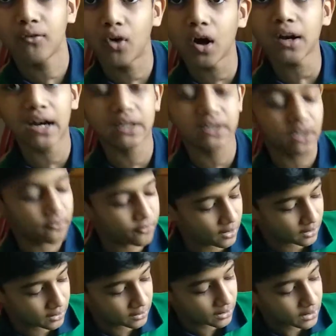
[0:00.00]
one at the
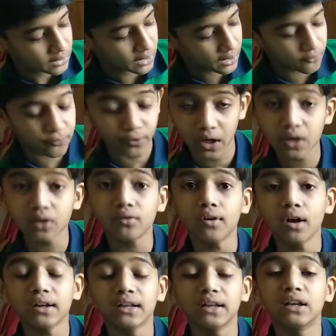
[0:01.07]
front. The front
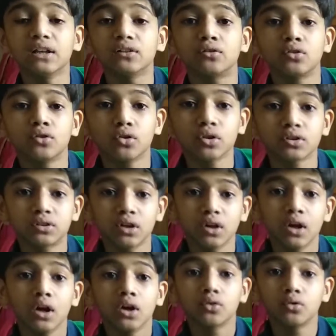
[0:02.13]
one is used
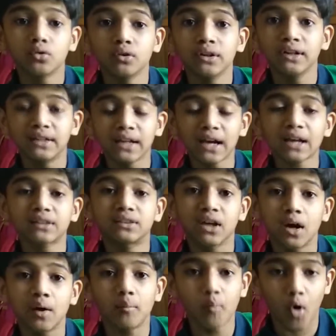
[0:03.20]
to detect
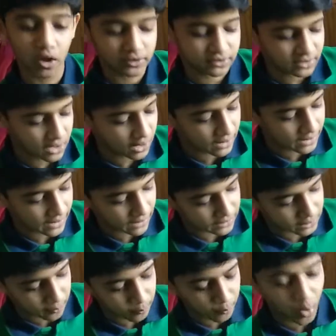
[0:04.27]
the ball's color
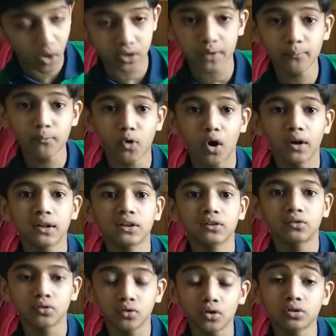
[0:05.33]
and the bottom one
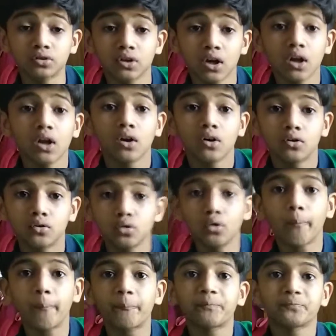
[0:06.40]
is used
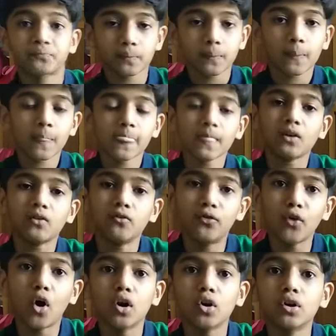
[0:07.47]
to
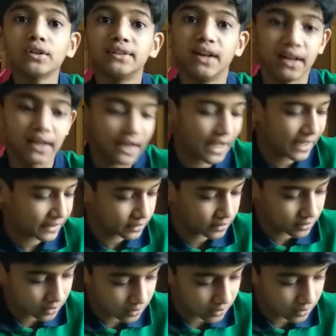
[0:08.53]
follow the line.